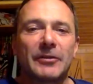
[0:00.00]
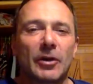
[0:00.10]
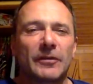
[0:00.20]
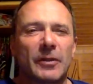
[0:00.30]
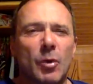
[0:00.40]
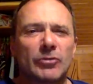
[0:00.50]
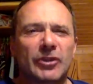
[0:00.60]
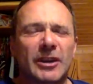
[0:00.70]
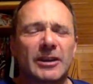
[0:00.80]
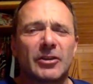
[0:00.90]
if you're
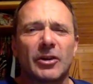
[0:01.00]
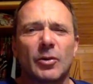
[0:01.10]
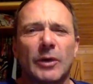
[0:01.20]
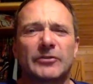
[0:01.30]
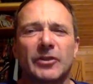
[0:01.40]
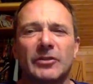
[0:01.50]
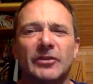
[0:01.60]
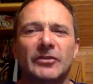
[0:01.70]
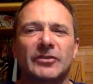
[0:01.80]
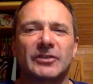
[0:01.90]
watching and you've got a question,
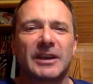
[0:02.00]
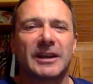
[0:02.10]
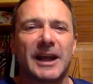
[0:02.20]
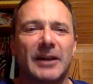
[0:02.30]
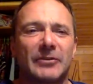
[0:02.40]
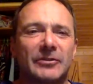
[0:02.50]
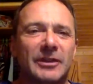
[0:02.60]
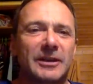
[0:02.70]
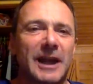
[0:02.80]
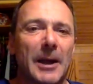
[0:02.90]
just stick it out.
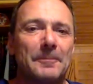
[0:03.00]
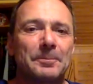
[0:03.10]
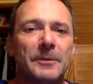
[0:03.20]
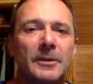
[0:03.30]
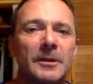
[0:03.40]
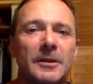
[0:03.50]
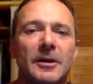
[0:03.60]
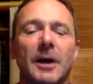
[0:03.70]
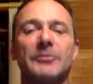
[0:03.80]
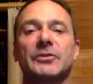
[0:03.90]
Stick it out.
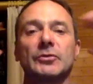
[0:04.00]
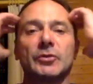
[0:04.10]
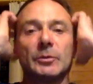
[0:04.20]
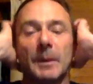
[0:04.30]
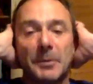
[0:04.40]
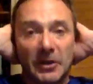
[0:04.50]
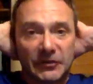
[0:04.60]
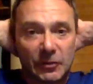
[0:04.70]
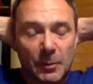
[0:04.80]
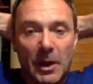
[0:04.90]
I'm still doing my
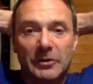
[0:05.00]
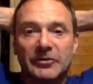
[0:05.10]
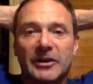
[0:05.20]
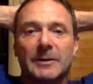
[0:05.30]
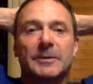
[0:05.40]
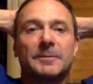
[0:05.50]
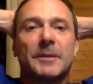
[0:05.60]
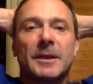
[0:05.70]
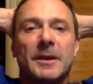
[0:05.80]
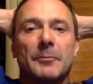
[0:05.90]
personal bioenergetic
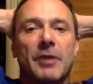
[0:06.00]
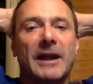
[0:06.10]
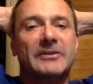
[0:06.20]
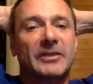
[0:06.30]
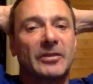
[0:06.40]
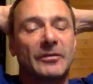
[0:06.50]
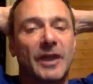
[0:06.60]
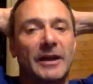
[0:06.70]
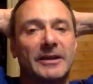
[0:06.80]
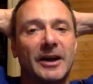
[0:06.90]
practice of
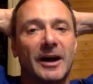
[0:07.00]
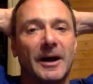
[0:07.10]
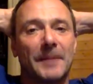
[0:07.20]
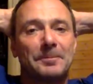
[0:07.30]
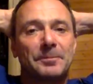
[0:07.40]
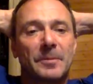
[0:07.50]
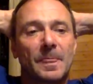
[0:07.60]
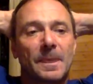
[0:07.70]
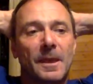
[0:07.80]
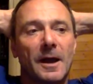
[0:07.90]
like bow
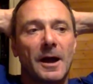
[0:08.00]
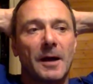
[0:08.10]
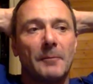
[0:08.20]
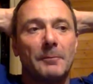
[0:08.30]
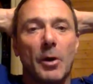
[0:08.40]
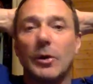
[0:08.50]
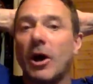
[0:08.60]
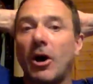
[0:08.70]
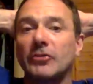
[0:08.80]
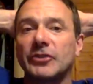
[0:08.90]
and
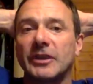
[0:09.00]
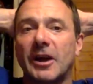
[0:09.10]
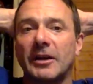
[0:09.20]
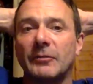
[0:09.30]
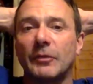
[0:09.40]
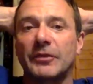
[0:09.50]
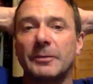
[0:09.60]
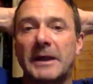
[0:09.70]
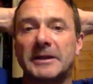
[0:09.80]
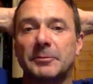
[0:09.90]
arch, in a kind of with
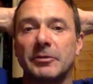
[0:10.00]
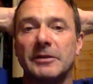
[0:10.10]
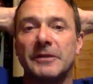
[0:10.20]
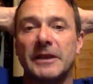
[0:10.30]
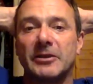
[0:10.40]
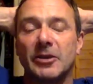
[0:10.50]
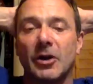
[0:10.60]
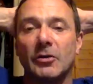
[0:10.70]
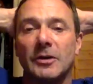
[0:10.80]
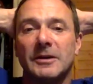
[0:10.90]
somatic breathing. You
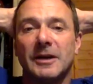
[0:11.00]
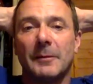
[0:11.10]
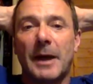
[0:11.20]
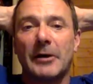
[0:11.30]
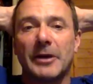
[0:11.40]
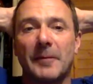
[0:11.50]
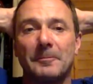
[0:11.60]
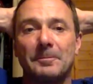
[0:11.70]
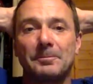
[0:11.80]
know, about